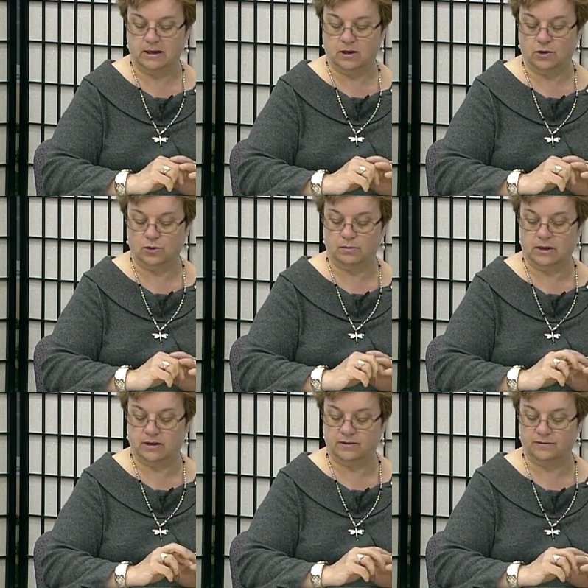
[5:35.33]
home
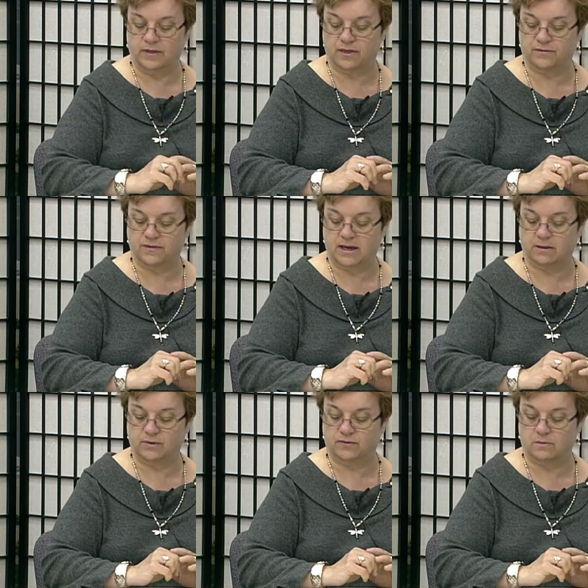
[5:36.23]
of the
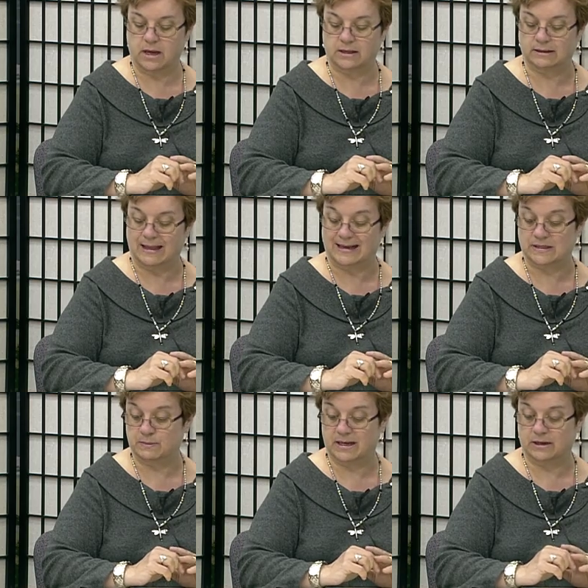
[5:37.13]
famed Vermont
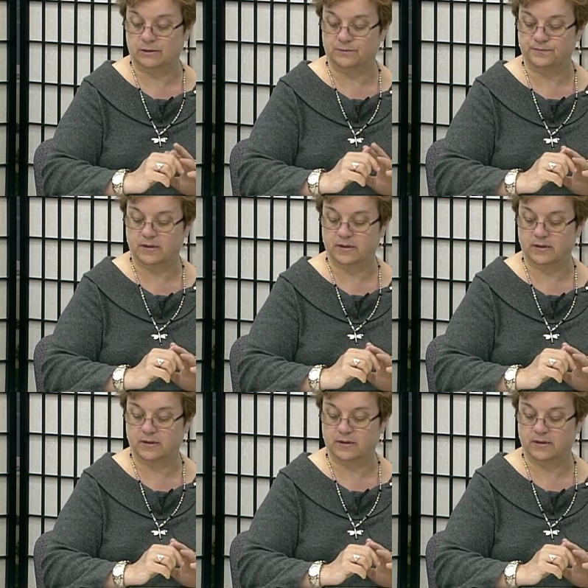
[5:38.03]
glassmaker.